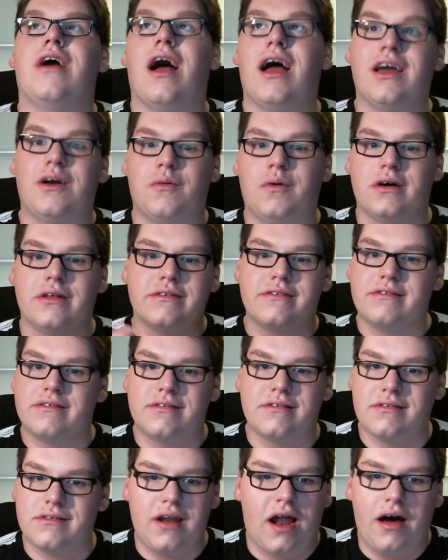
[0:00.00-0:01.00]
I want
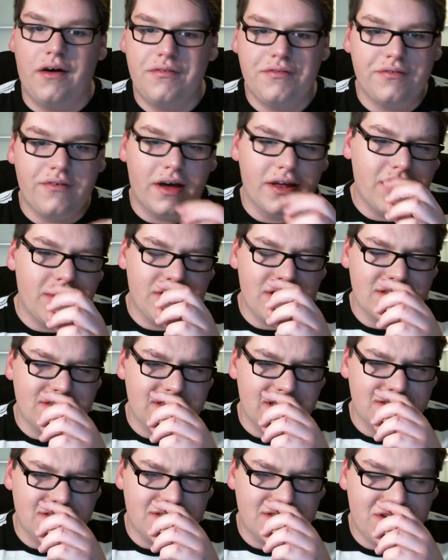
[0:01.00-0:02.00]
stuff. I know that
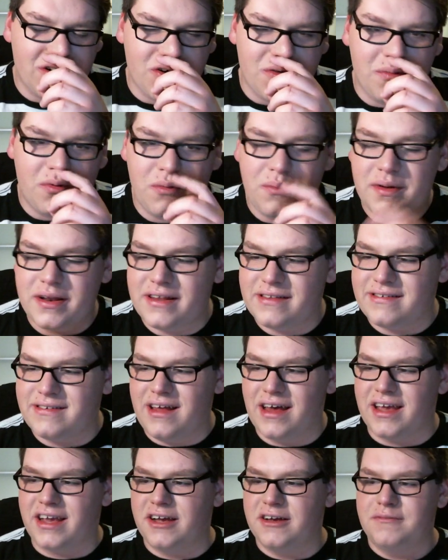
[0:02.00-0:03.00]
sounds terrible, but it's
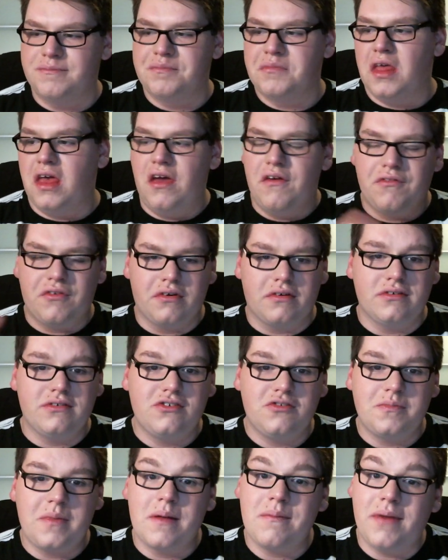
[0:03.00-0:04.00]
like, if you're going to
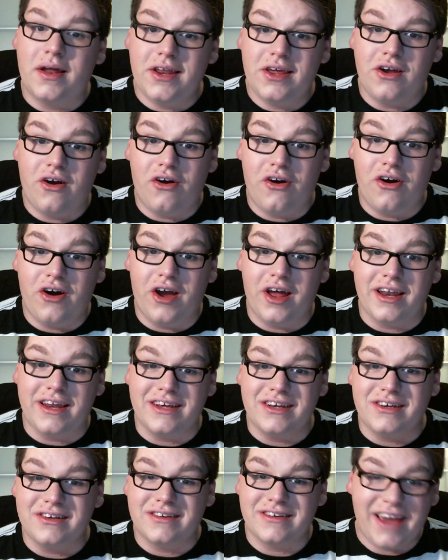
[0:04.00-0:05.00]
spend money on
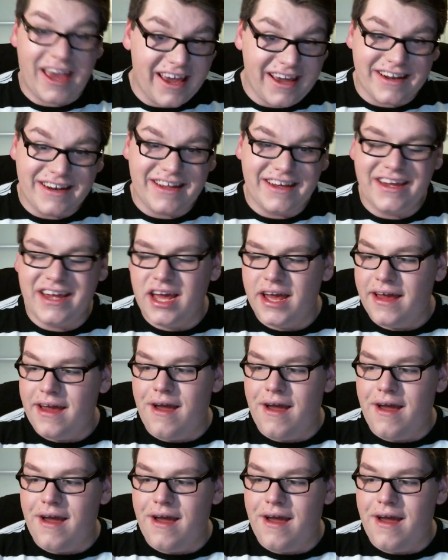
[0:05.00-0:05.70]
candy,